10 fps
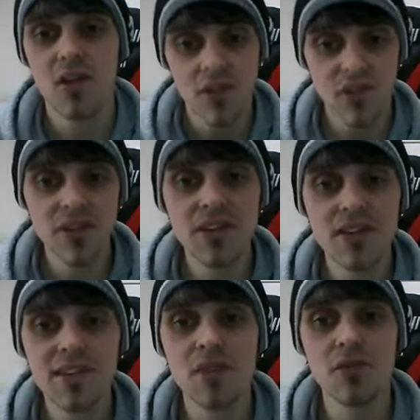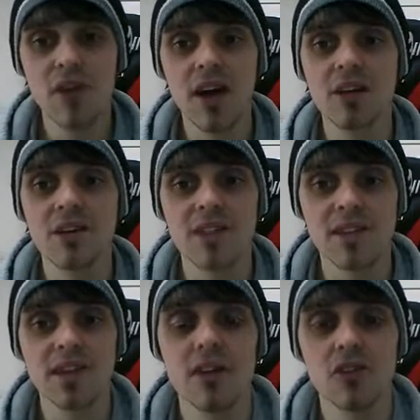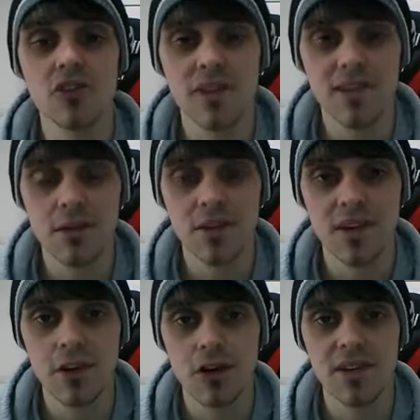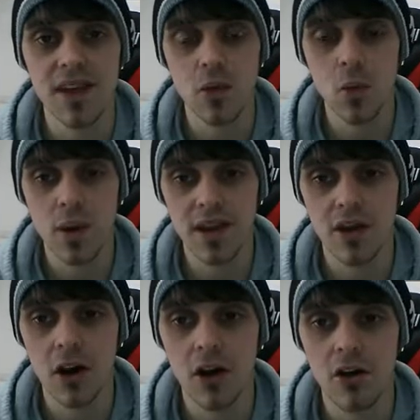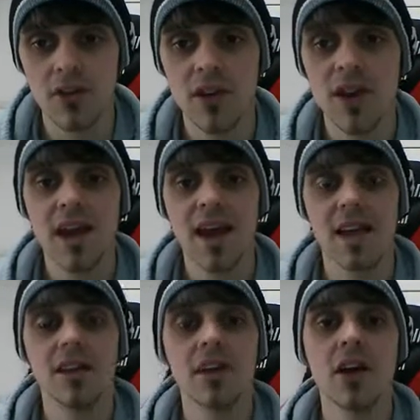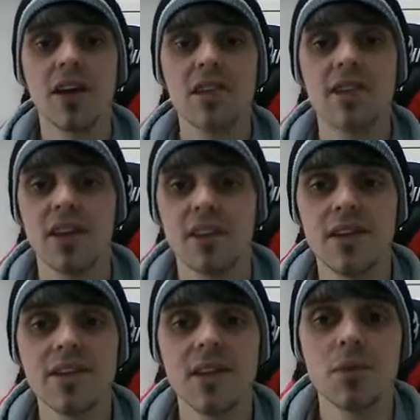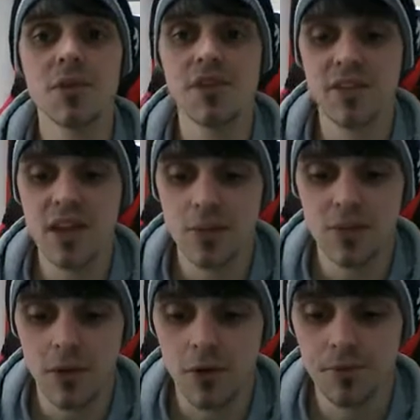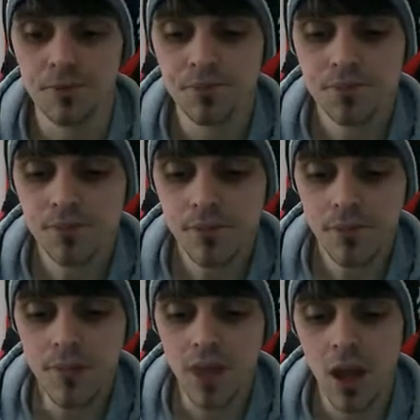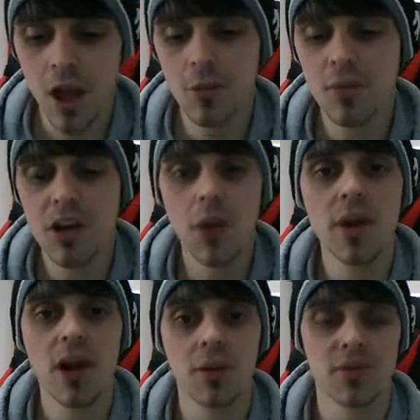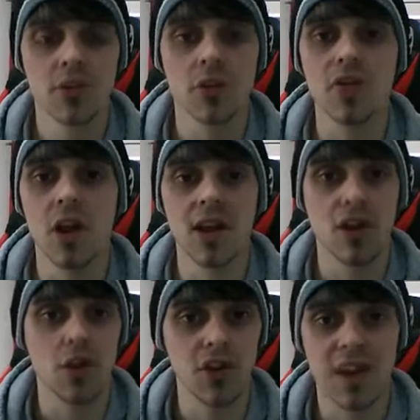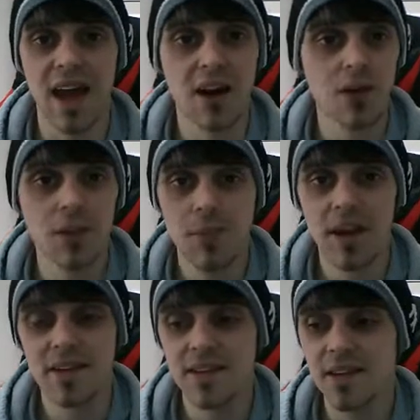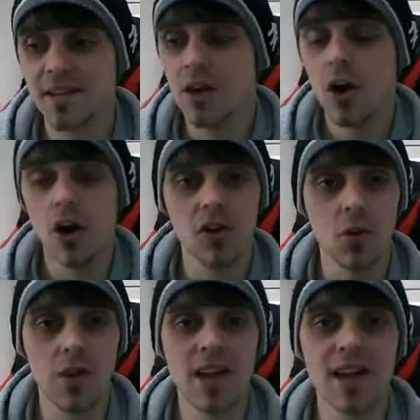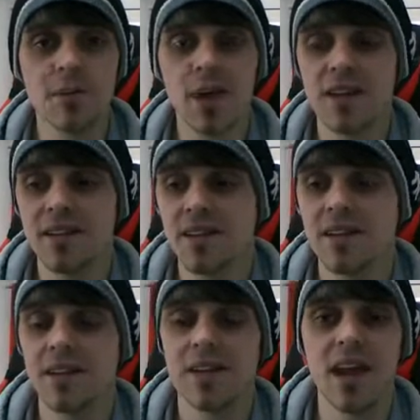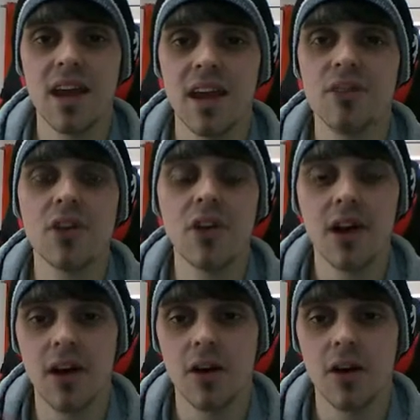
$57,670 in a week and a half. And like I said, this number just keeps on going up, sort of like on an hourly basis, on a weekly basis, and even like